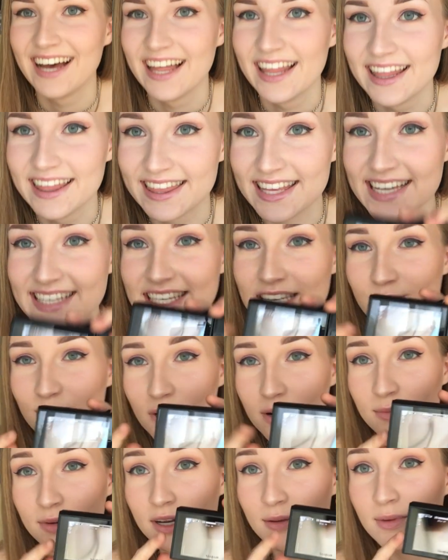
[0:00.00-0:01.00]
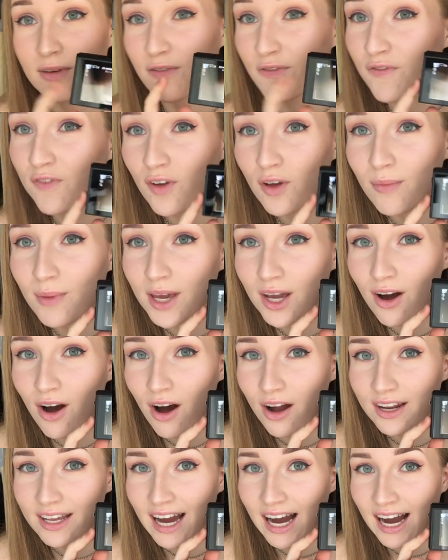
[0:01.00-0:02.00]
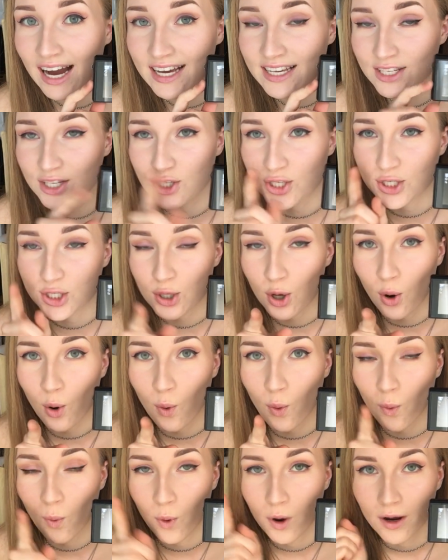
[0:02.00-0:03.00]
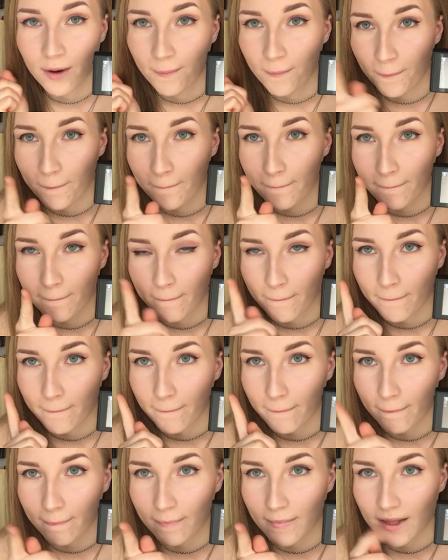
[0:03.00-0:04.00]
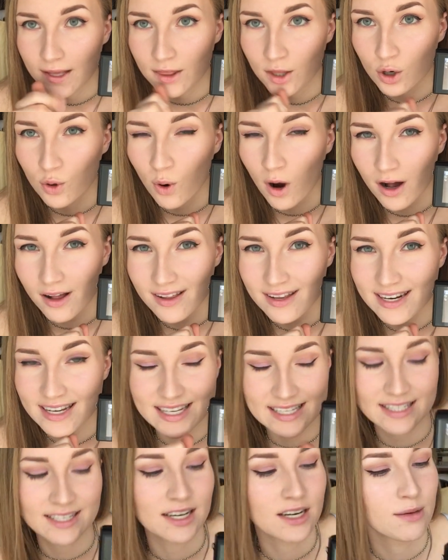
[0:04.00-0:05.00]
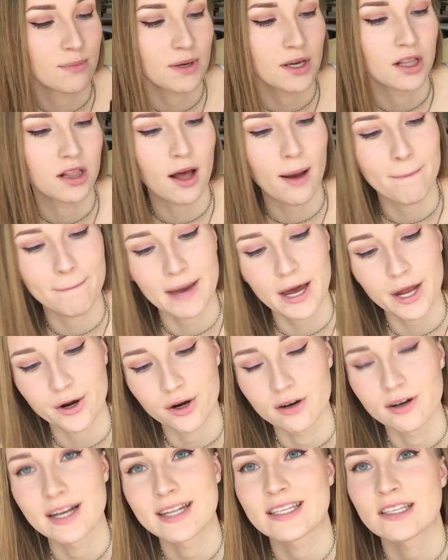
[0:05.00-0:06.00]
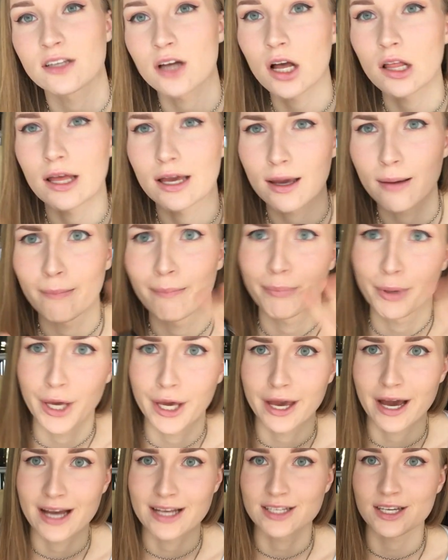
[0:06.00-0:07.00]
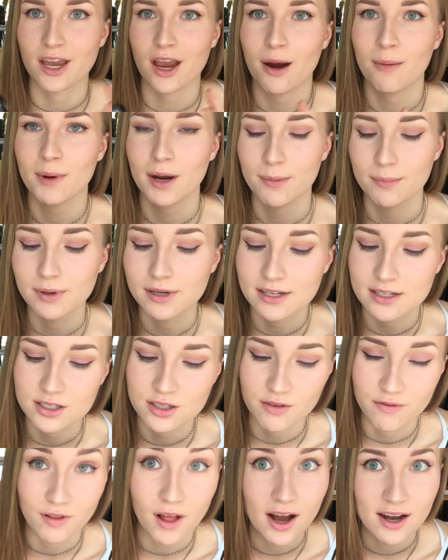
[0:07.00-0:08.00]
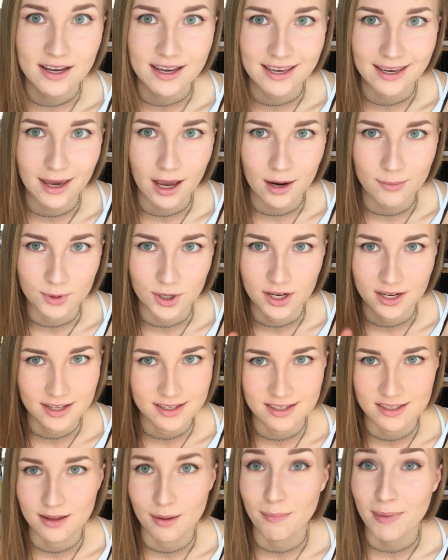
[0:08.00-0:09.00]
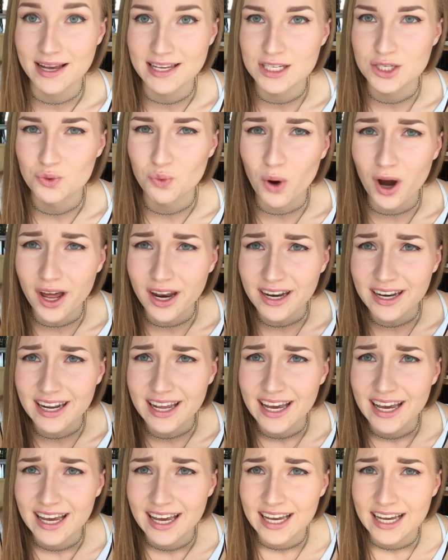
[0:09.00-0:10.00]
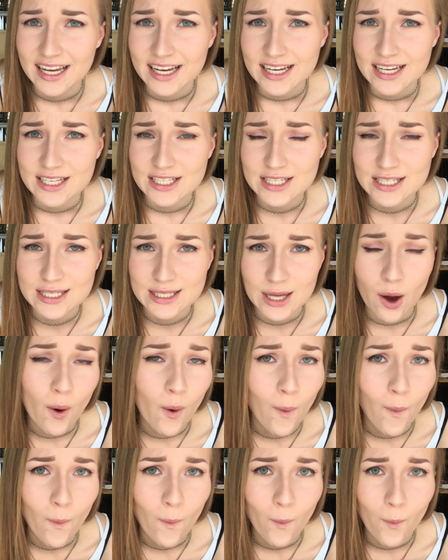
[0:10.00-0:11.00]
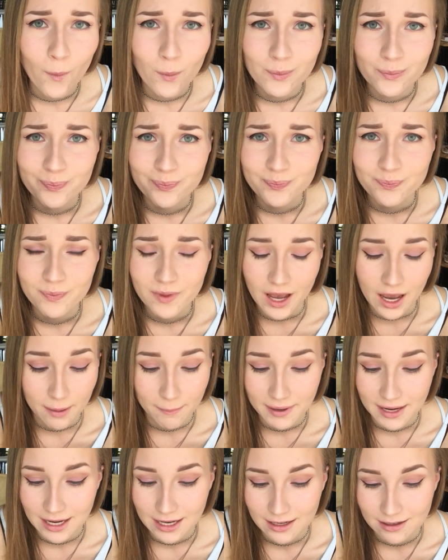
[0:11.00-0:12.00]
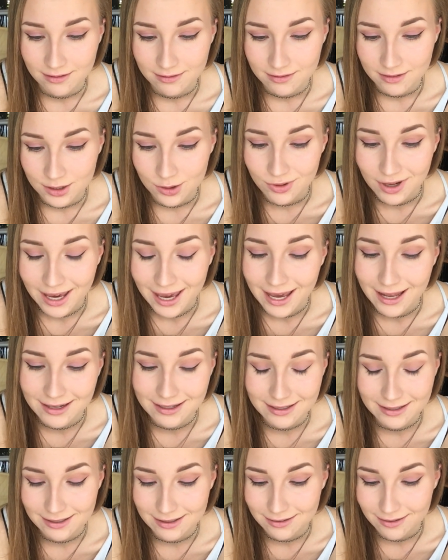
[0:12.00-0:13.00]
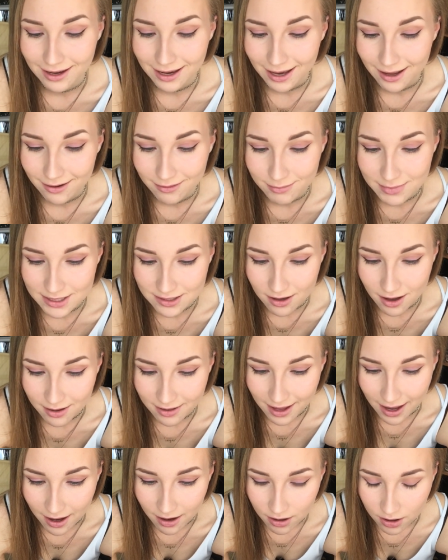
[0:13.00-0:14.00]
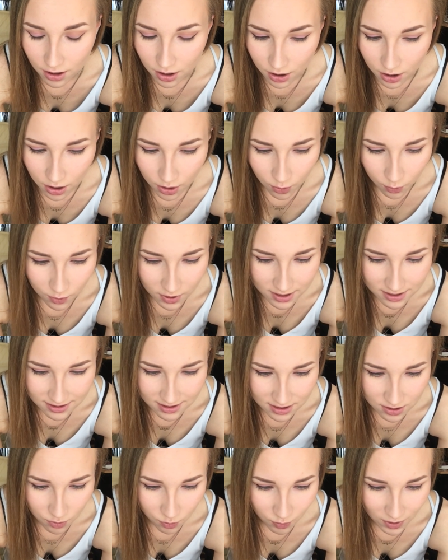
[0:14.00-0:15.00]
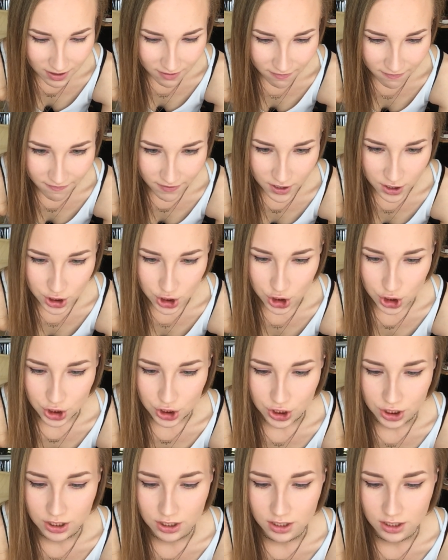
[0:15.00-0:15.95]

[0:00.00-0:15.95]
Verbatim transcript: This is what I'm gonna be filming on, guys, so the quality is gonna be a lot better. It's not like a big-ass camera, but it's a vlogging camera, and it's the best one, so, I mean, you can't, you can't miss all that. What is this ring function?